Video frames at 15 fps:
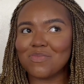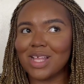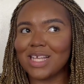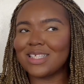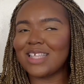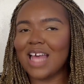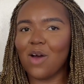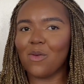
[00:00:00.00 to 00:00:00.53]

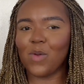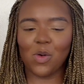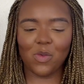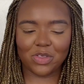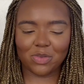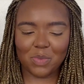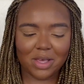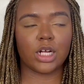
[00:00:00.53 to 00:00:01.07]
sat well
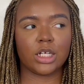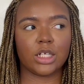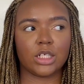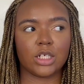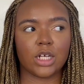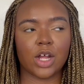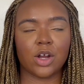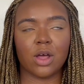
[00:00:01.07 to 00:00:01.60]
with me.
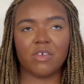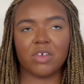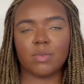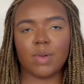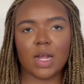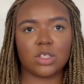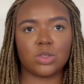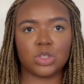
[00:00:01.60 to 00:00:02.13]
I don't have any
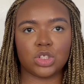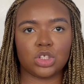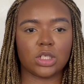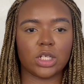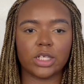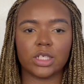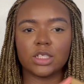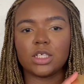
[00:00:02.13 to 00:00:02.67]
palettes which are
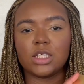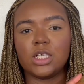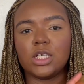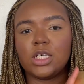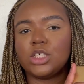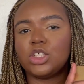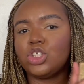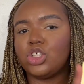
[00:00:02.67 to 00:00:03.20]
like
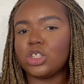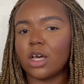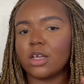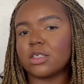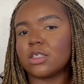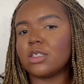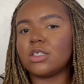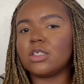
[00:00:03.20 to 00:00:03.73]

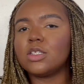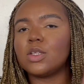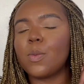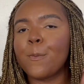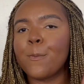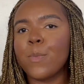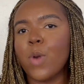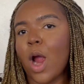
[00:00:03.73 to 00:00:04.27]
just
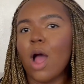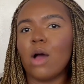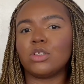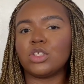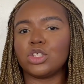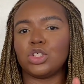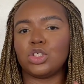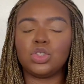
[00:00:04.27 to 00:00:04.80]

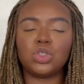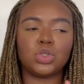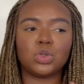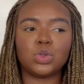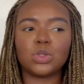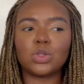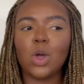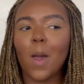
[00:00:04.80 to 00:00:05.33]
browns and
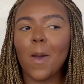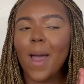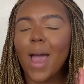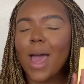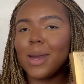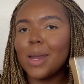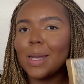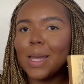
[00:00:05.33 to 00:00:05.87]
neutrals,
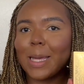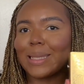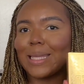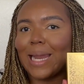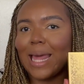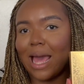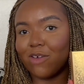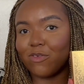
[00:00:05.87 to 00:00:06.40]
and I like that
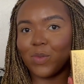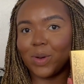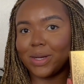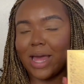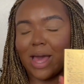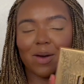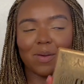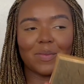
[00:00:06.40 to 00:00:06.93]
I have one
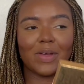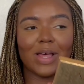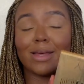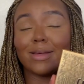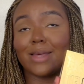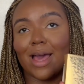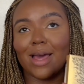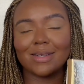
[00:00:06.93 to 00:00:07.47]
now
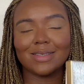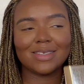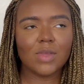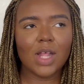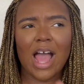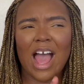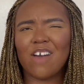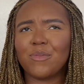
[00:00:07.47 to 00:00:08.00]
again.
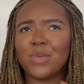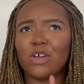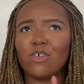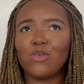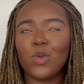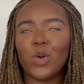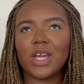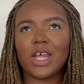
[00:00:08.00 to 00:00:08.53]
I have been
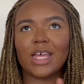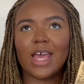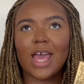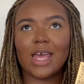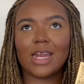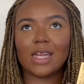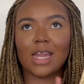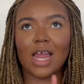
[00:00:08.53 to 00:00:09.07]
avoiding
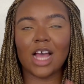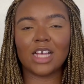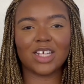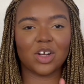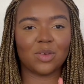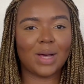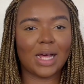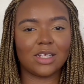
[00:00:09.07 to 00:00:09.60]
getting
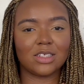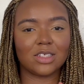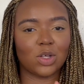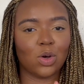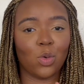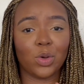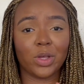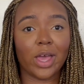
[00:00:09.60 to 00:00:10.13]
eyeshadow palettes the
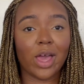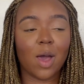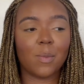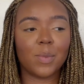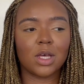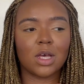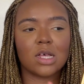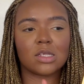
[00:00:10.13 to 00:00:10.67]
whole year
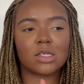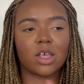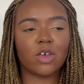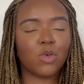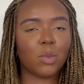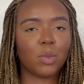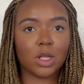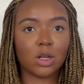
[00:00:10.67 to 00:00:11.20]
because if
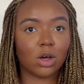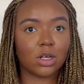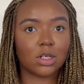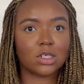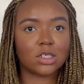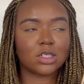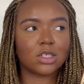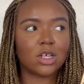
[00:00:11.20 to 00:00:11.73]
we're being
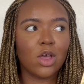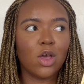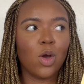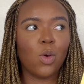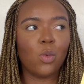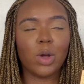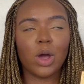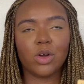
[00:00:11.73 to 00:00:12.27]
honest,
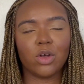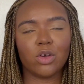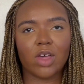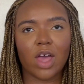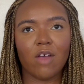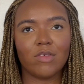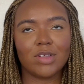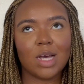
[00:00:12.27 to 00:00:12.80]
we all know that
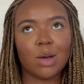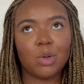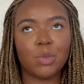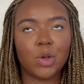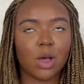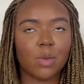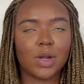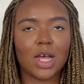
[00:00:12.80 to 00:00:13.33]
every time we
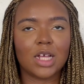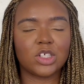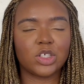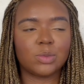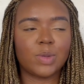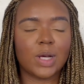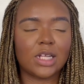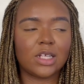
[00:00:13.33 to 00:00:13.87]
pick up an eyeshadow
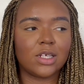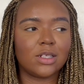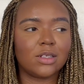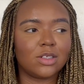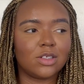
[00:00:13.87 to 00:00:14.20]
palette,